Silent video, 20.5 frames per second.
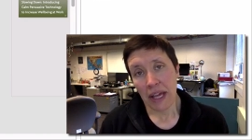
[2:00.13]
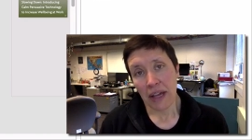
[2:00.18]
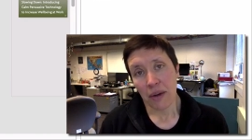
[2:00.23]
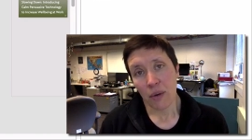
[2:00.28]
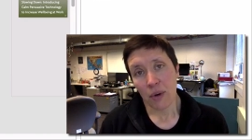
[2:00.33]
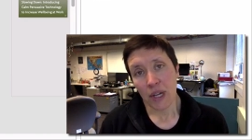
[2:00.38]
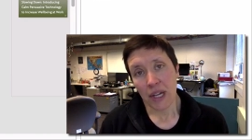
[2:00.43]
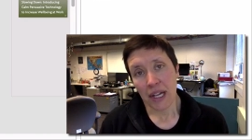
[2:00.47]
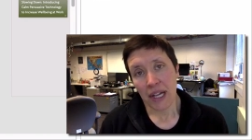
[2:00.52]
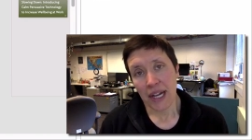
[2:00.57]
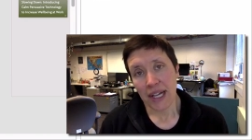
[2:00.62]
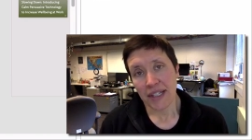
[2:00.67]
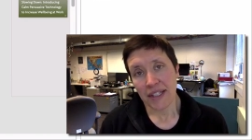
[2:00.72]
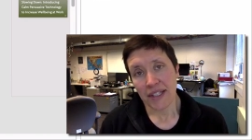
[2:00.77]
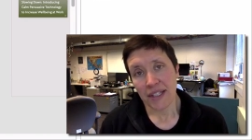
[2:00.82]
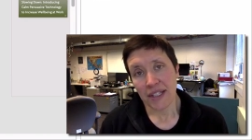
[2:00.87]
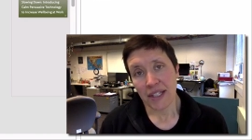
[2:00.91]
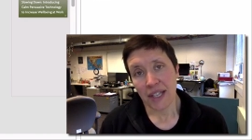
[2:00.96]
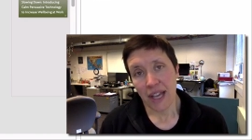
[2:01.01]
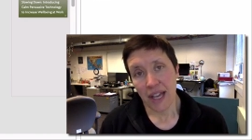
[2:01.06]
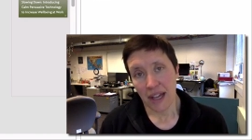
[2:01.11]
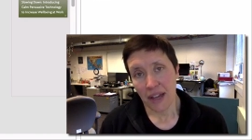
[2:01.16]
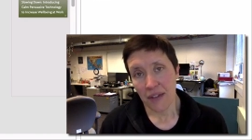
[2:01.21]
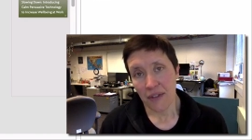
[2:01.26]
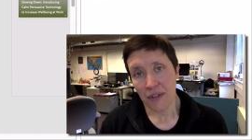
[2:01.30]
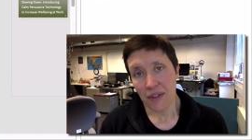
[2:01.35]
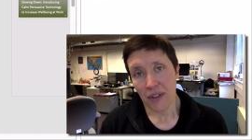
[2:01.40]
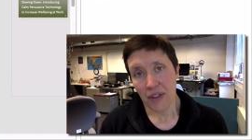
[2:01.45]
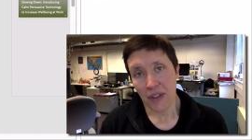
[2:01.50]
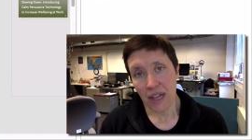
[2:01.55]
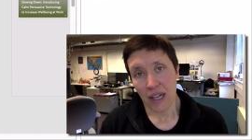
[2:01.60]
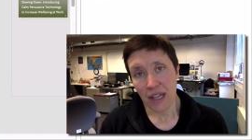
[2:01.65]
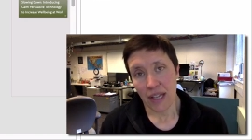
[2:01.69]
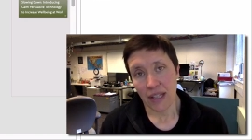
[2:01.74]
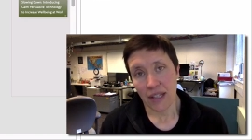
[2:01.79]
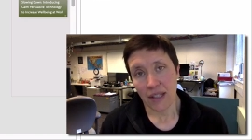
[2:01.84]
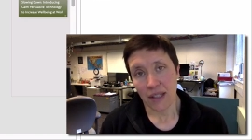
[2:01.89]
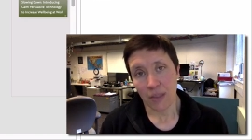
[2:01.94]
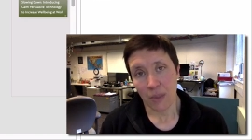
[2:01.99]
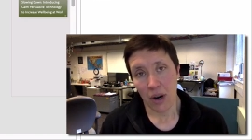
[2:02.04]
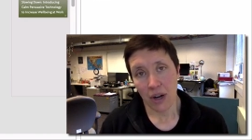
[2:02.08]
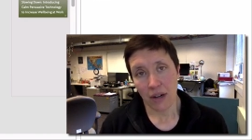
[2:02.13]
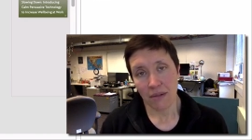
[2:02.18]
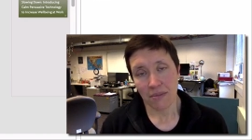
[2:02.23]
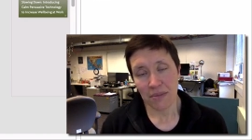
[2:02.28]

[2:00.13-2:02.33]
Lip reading: what he has to say. I feel like he's smart.